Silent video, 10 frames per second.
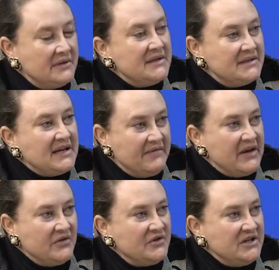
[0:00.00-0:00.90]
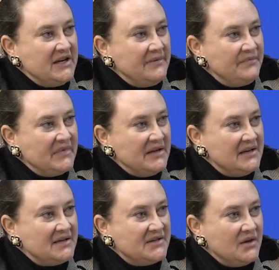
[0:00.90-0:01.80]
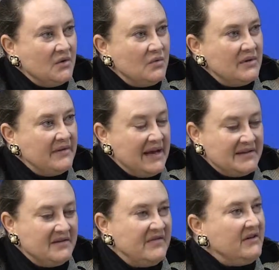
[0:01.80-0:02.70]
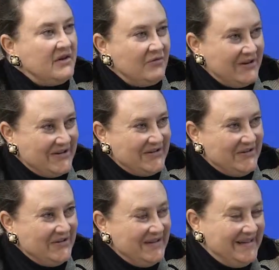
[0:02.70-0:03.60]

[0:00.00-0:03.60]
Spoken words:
save energy. So that's a very critical